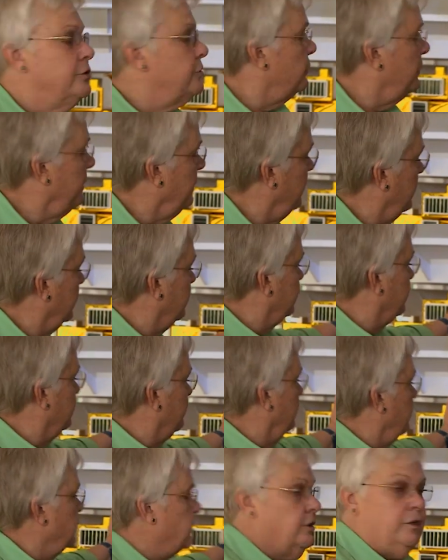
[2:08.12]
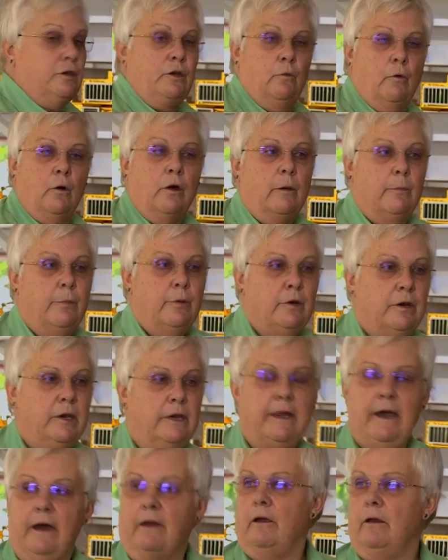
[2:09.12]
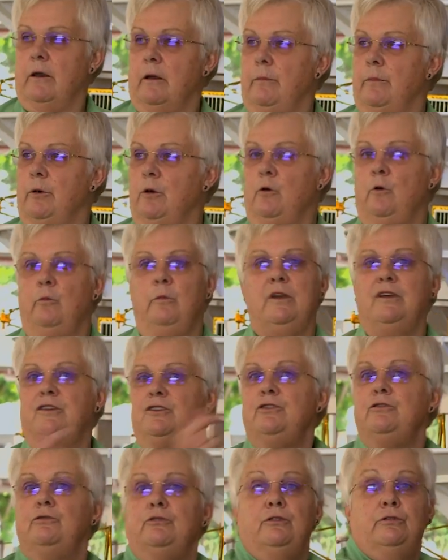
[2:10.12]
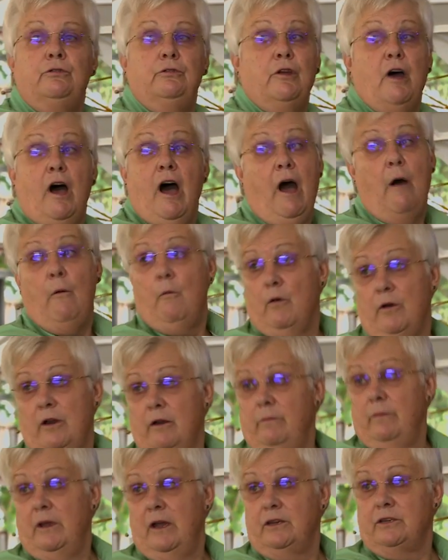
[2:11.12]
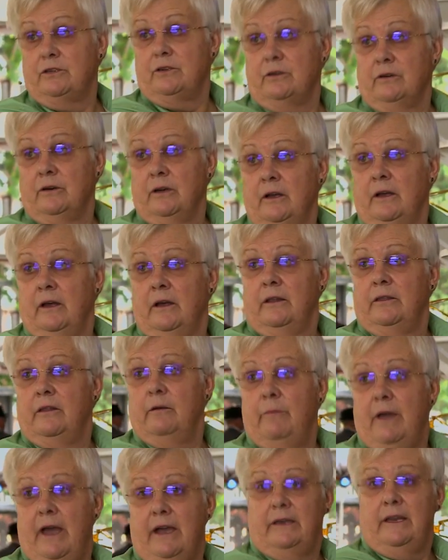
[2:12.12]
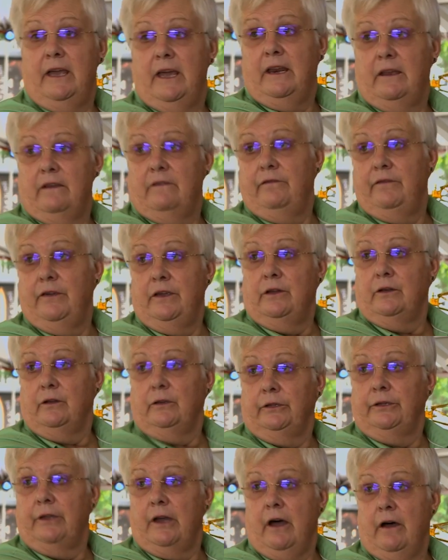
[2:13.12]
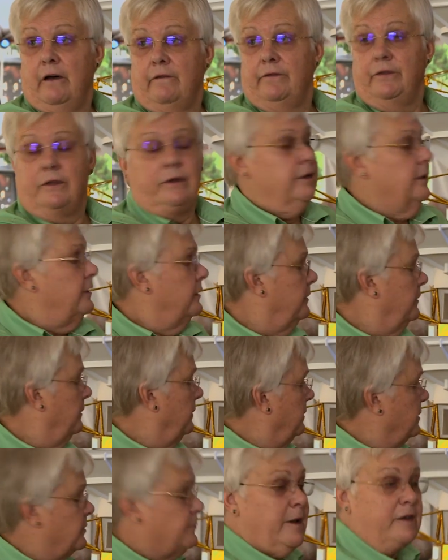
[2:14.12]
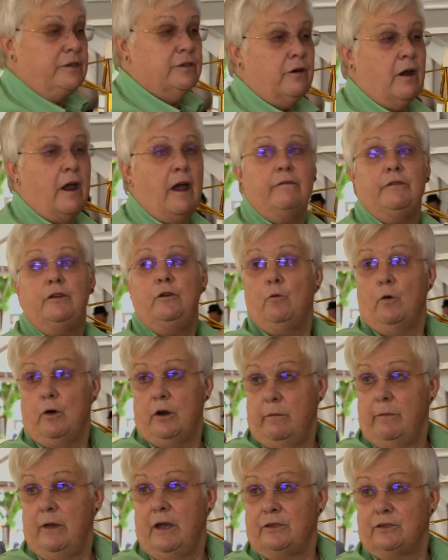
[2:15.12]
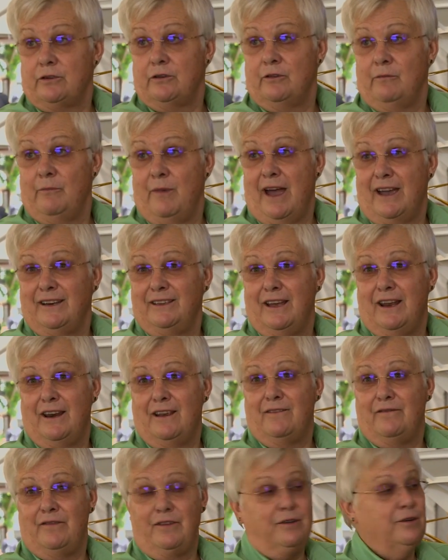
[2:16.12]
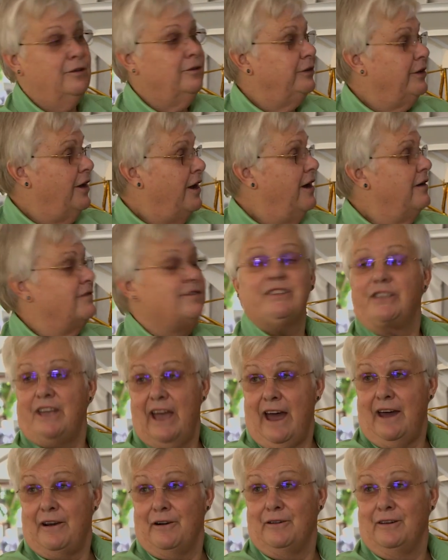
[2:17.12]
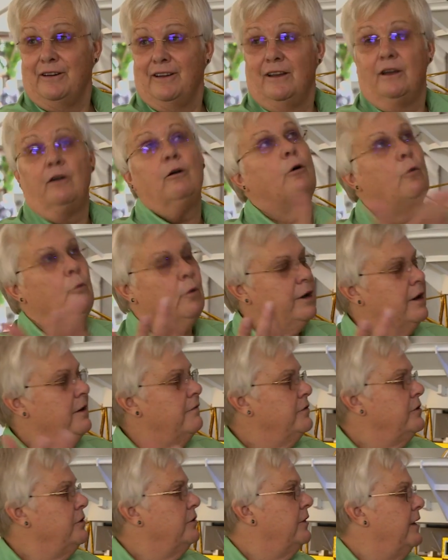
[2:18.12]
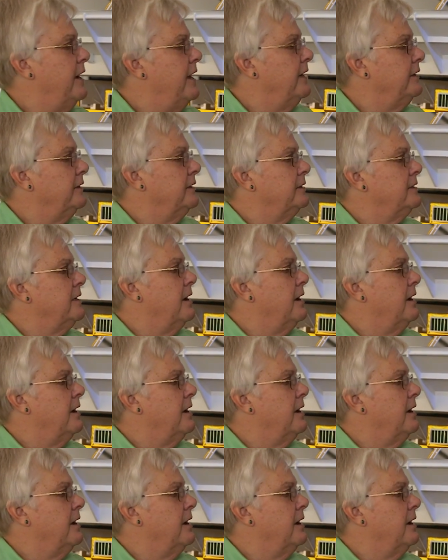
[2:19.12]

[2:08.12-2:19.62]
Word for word: trick is, the reason you want to put it out on a boom is you do not want to measure the magnetic field of the spacecraft. You want to measure the magnetic field of Saturn, or whatever you're at the